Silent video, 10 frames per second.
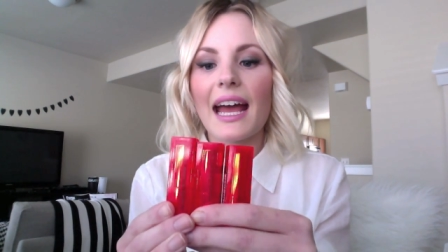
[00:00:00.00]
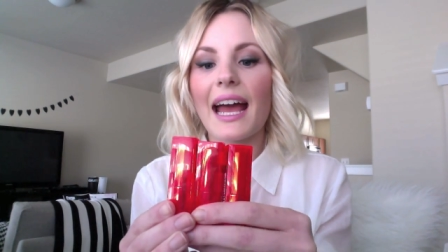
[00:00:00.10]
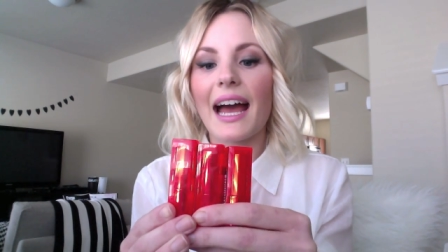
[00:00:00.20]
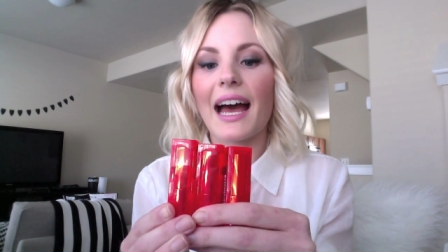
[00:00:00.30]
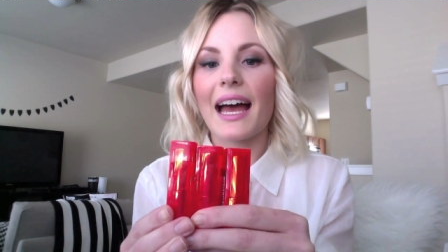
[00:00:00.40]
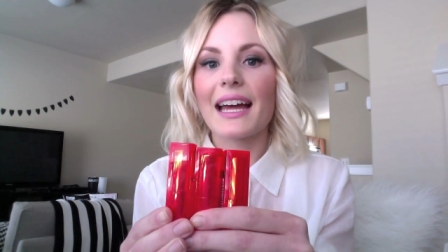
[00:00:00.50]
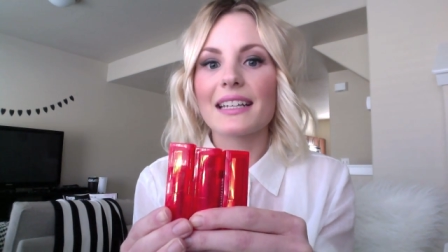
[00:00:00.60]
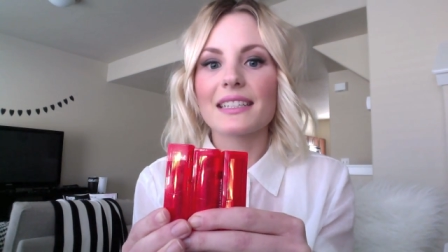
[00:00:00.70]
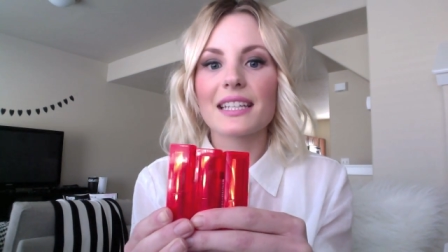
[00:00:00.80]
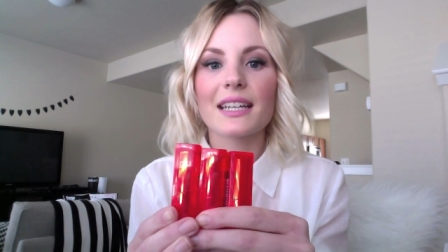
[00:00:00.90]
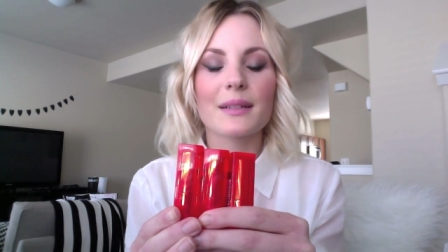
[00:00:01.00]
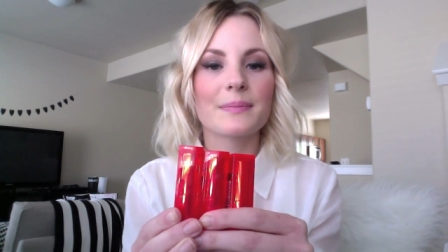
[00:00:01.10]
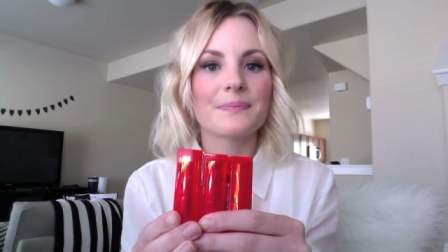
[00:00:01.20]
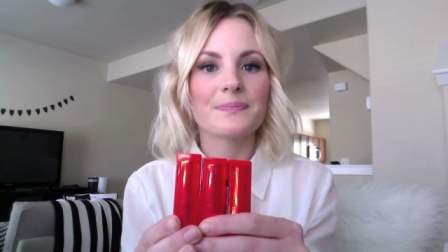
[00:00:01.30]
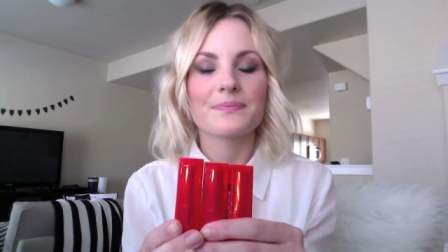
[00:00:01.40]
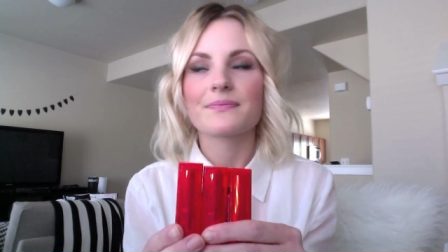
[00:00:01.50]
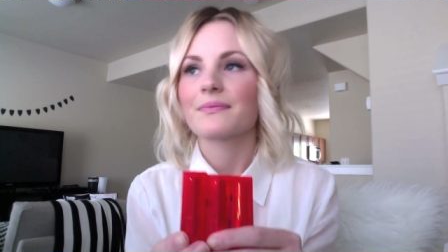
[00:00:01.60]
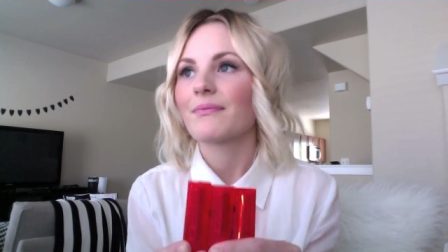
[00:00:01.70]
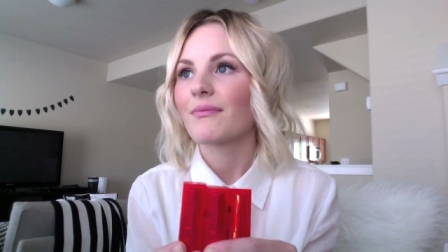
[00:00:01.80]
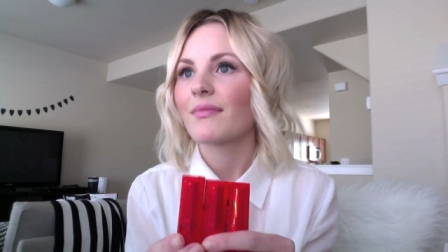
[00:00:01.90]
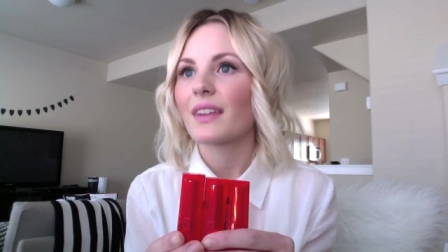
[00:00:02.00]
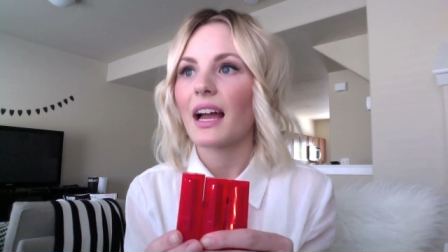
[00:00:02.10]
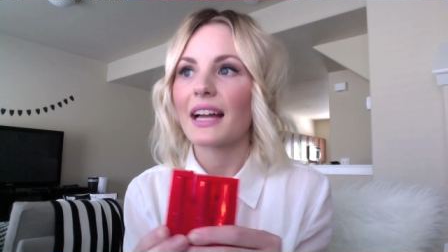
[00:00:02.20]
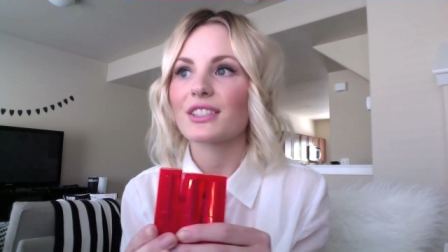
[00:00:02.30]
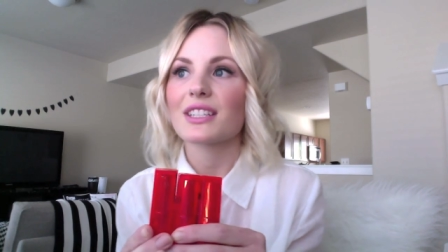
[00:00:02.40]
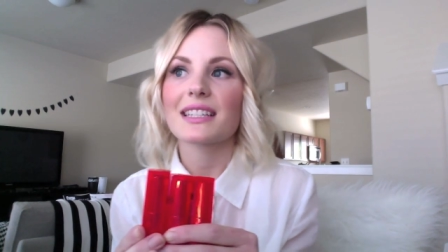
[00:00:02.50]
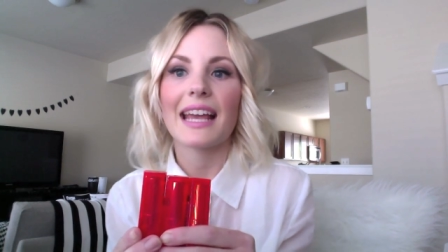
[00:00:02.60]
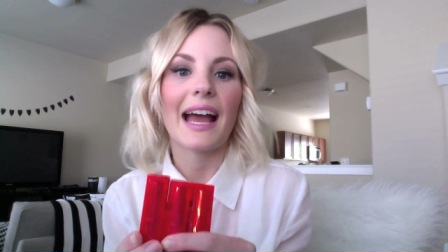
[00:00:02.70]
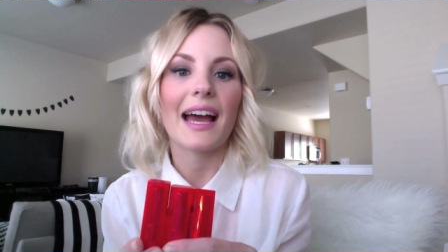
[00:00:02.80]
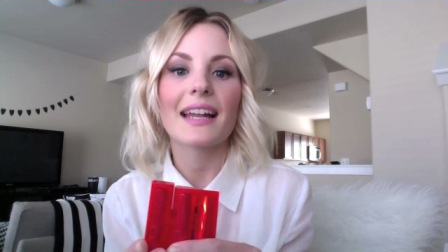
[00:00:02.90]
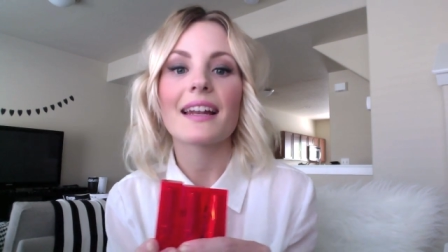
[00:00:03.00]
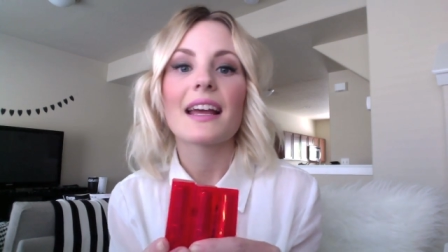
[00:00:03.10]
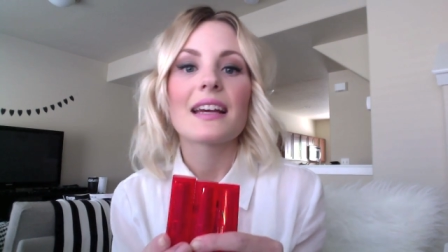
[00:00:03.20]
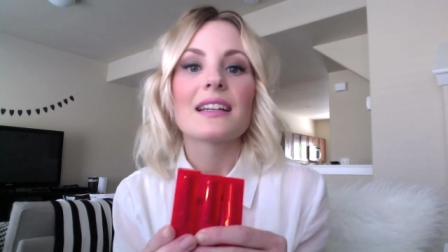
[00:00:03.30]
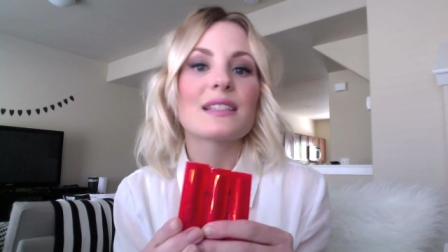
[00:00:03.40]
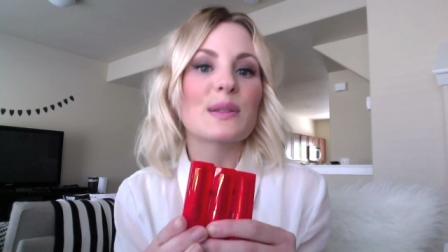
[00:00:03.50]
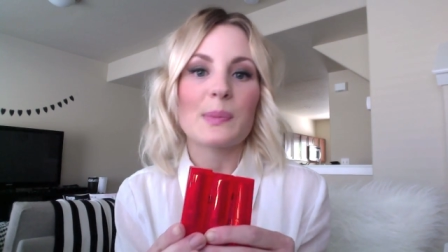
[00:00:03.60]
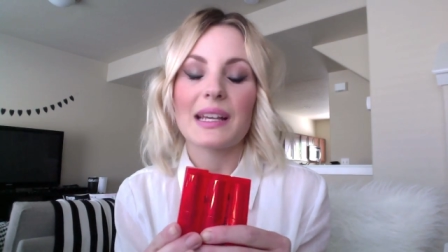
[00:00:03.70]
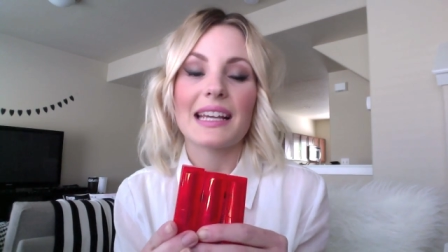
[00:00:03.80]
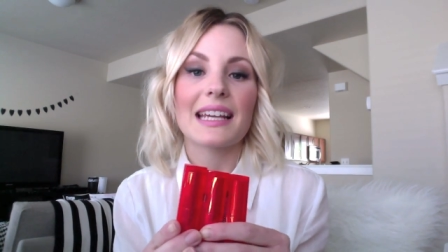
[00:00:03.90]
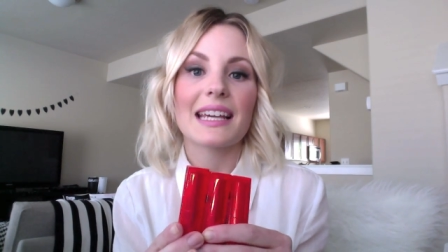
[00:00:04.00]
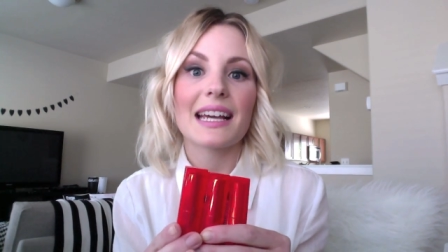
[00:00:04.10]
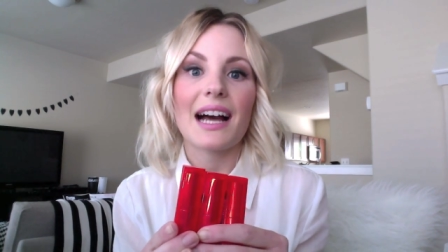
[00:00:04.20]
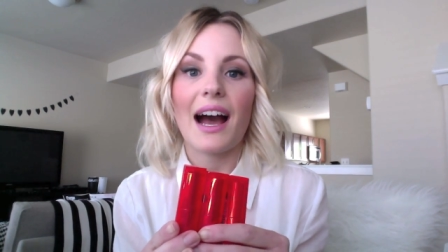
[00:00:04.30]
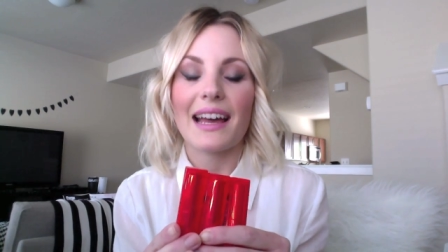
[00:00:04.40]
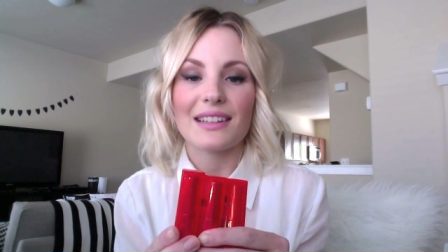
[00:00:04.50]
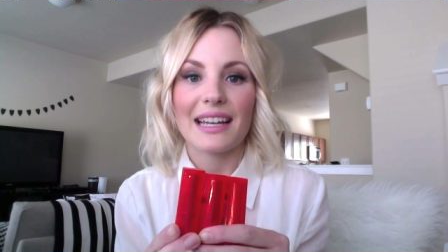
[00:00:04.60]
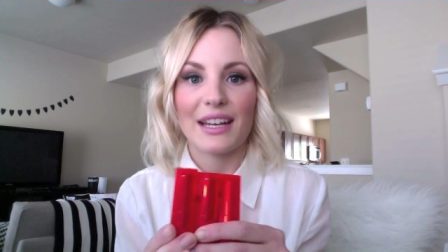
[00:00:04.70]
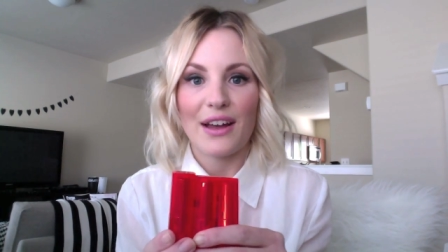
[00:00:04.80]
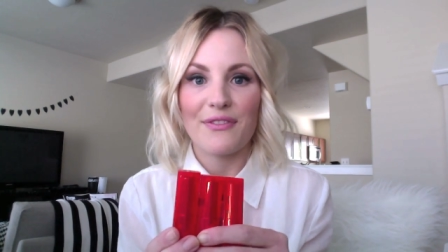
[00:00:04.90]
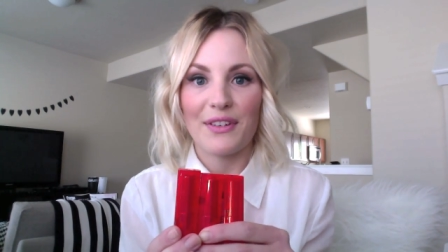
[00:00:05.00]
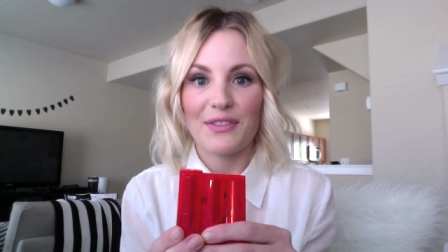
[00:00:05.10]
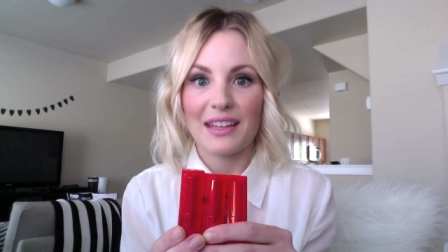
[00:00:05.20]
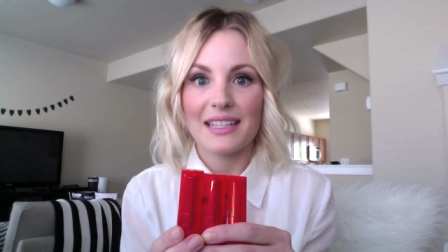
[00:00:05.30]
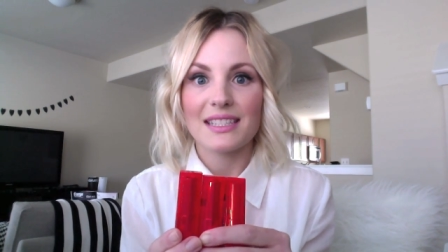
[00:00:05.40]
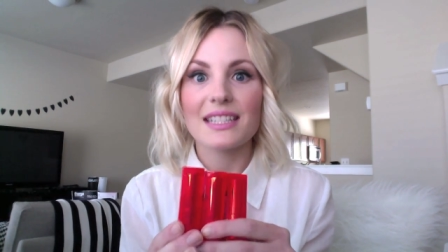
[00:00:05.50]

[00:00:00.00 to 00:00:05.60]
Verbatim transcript: And I just can't speak highly enough of these.